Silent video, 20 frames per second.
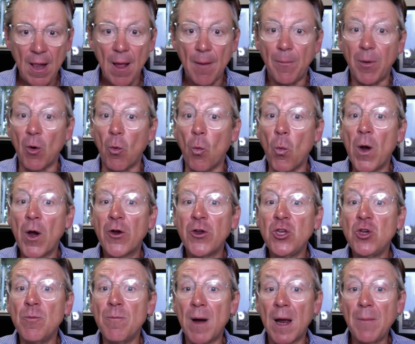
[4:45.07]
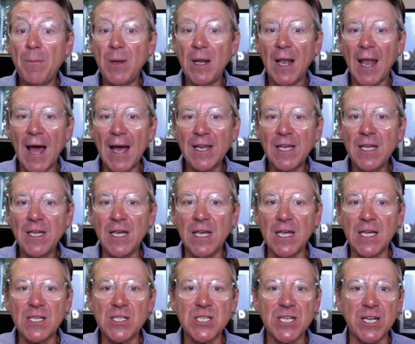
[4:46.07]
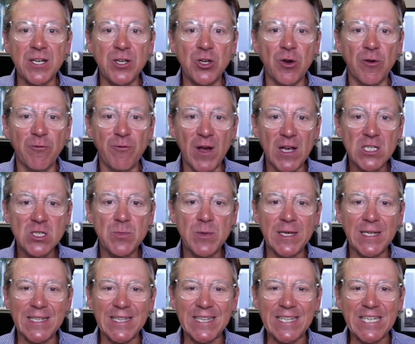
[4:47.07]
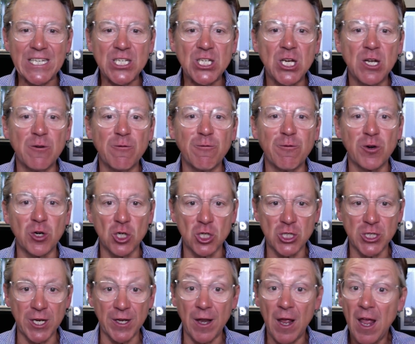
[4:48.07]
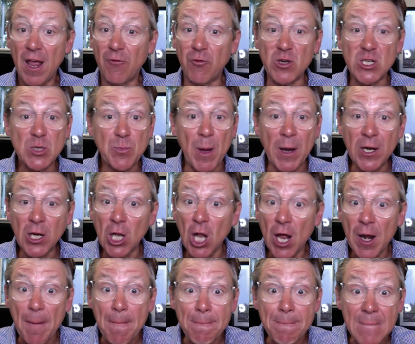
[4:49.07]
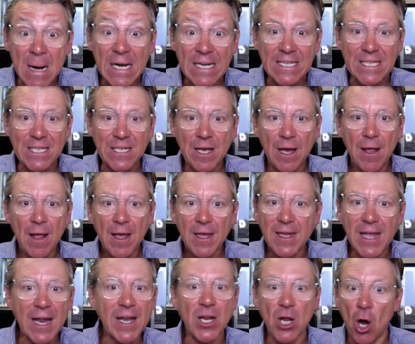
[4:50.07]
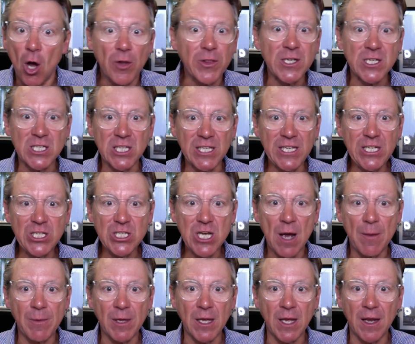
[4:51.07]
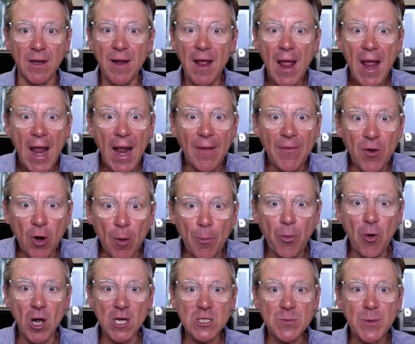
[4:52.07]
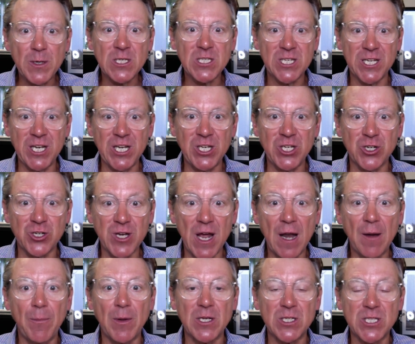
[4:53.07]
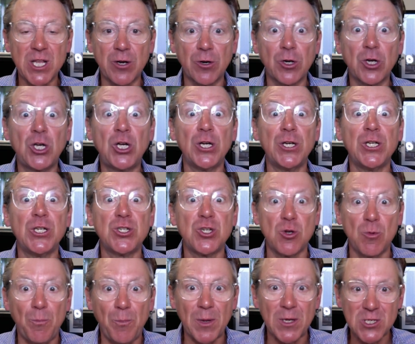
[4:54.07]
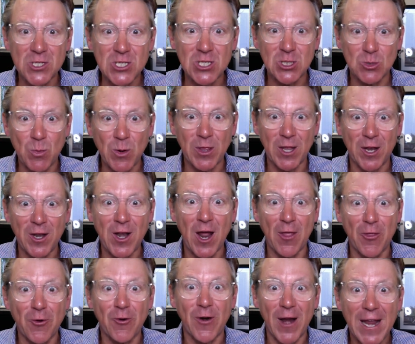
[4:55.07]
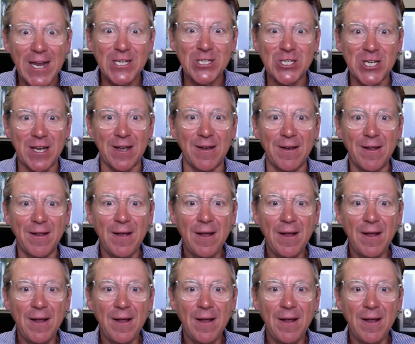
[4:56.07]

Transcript: but where you might be lacking is in your investment in lead conversion. If we spend a lot of money getting all these leads coming in and there are prospects sitting in your database that are going to do business with another agent